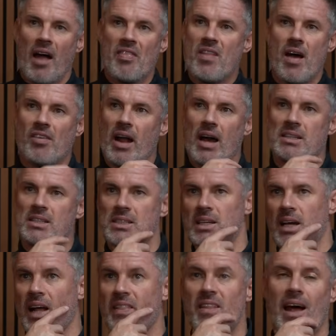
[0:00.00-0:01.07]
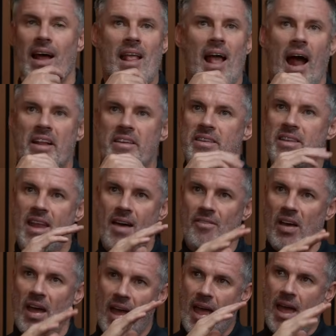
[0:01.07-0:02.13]
I'd never ask. I
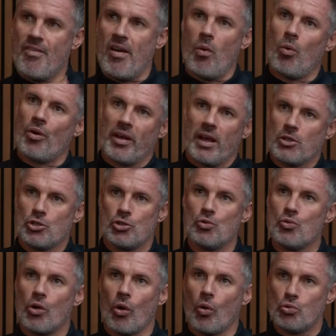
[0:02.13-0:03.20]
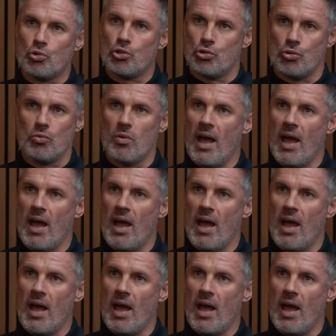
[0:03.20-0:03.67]
never ever want to get too close to